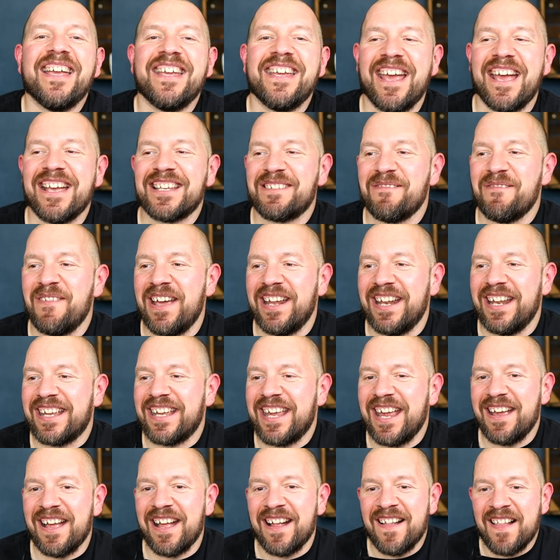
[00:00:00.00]
Yes, mate.
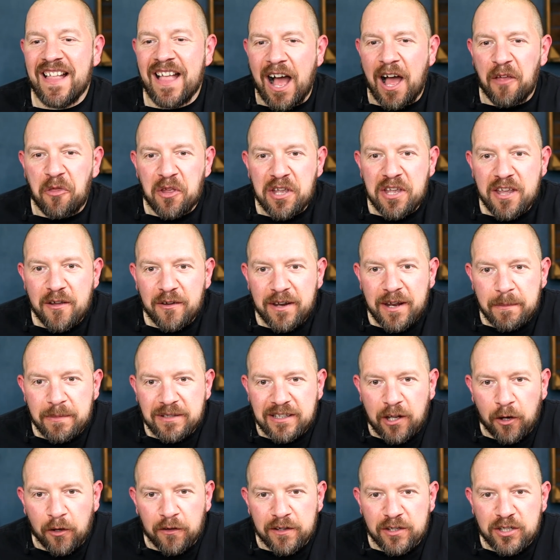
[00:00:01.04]
I think your name's
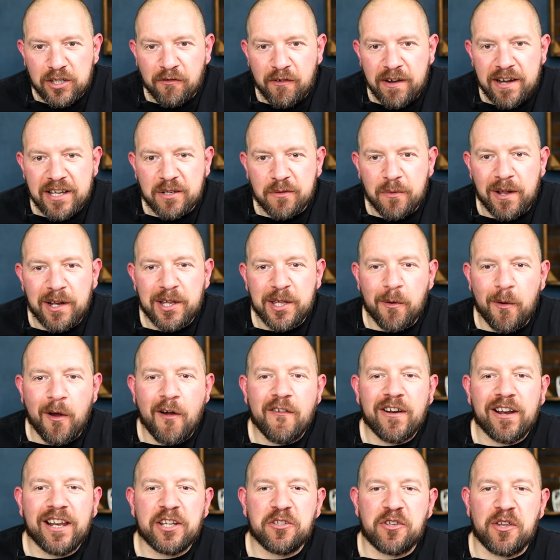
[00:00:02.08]
still on the screen as well. You
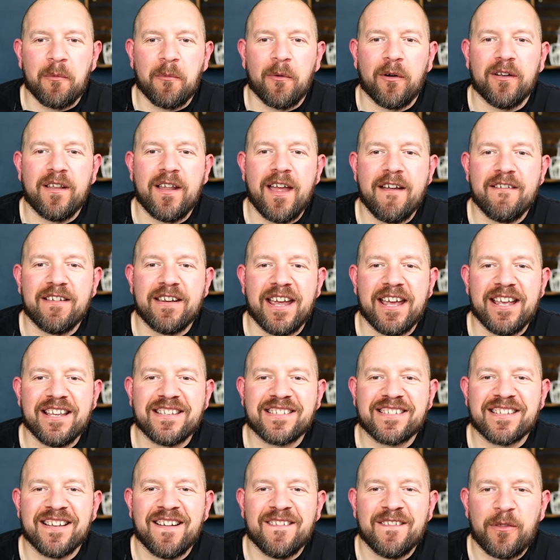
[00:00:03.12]
are a legit one. There it
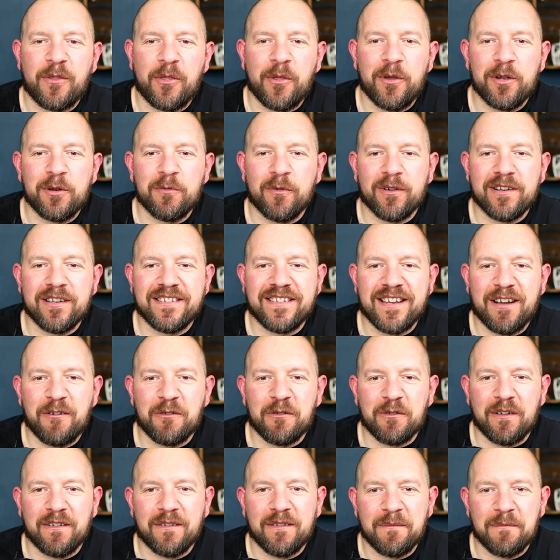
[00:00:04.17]
is. Third one
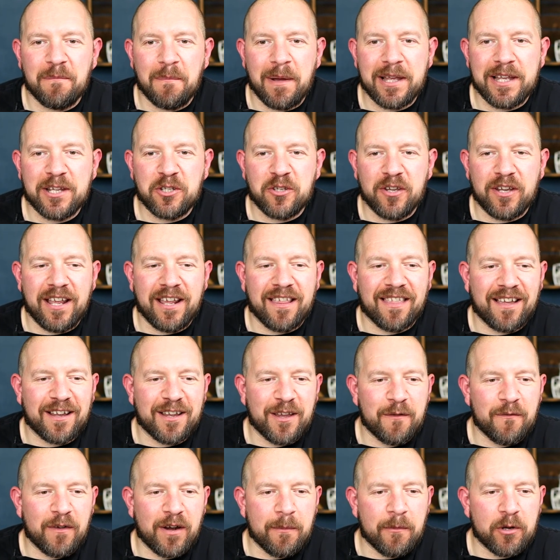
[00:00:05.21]
down. Mike G.
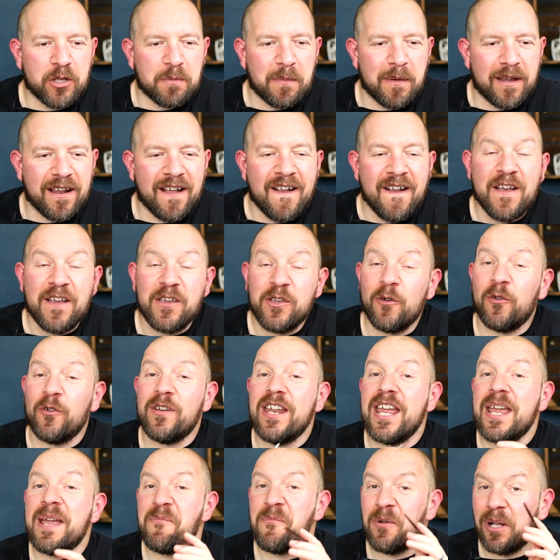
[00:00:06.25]
Thank you very much, mate. Your
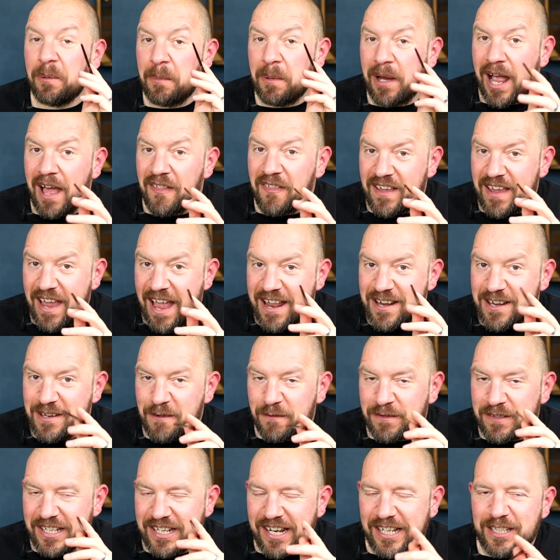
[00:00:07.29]
name will be at the end
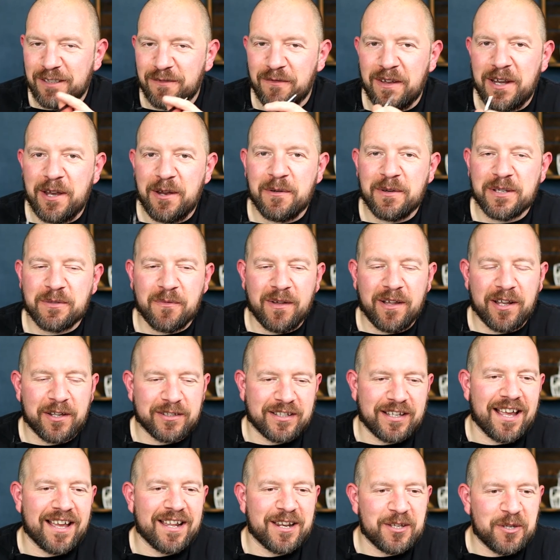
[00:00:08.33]
of tonight's video as well,
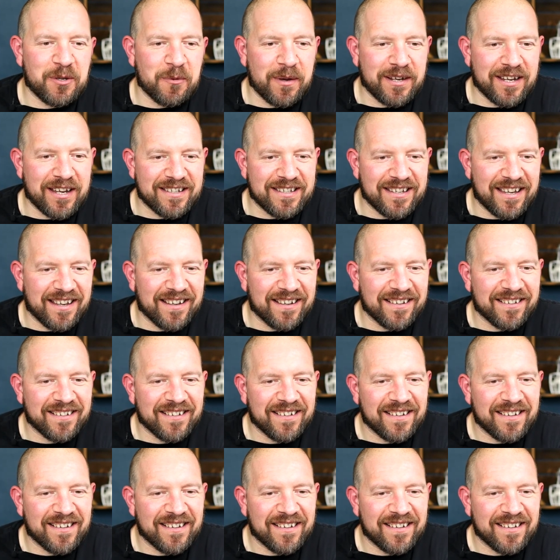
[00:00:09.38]
because I added you in today.